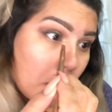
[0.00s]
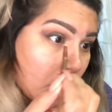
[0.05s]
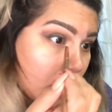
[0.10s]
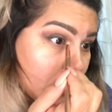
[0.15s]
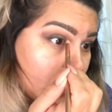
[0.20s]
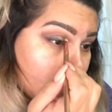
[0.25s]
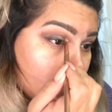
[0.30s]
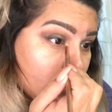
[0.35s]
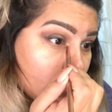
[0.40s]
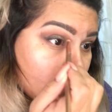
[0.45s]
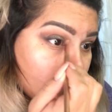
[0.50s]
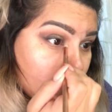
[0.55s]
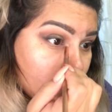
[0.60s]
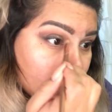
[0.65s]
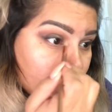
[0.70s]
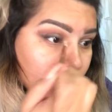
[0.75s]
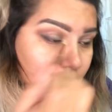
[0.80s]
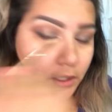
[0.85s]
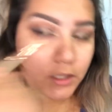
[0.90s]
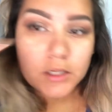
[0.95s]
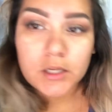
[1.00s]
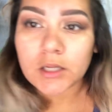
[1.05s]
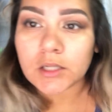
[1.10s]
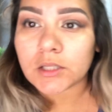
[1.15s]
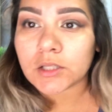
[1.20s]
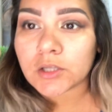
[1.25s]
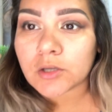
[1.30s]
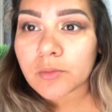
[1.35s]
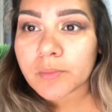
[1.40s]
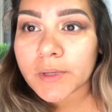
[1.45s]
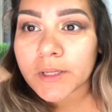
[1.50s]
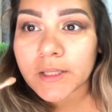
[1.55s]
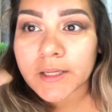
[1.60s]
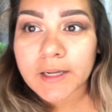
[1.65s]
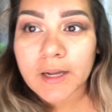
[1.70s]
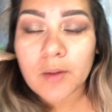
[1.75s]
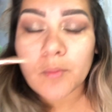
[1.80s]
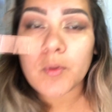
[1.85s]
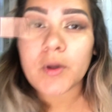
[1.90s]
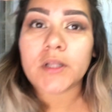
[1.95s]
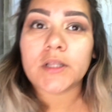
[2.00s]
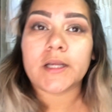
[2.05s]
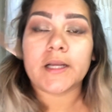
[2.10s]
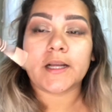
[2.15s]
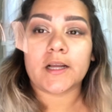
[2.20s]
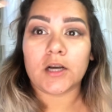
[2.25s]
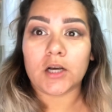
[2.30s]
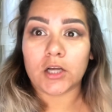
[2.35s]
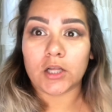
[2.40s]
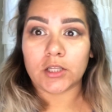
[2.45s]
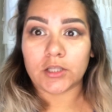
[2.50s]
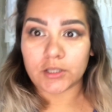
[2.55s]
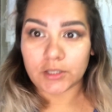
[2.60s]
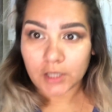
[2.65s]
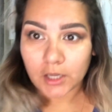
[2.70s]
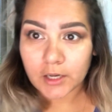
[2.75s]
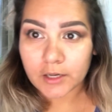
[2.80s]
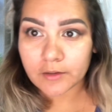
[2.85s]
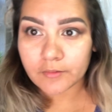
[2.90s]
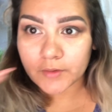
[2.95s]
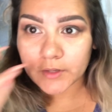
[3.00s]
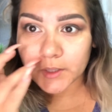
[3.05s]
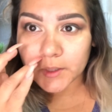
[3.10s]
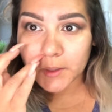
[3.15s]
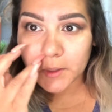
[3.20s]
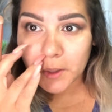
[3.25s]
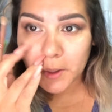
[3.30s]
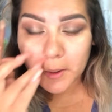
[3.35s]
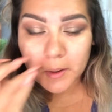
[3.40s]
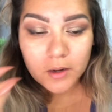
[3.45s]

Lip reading: And I don't want like a little bit, like I want like a lot of it.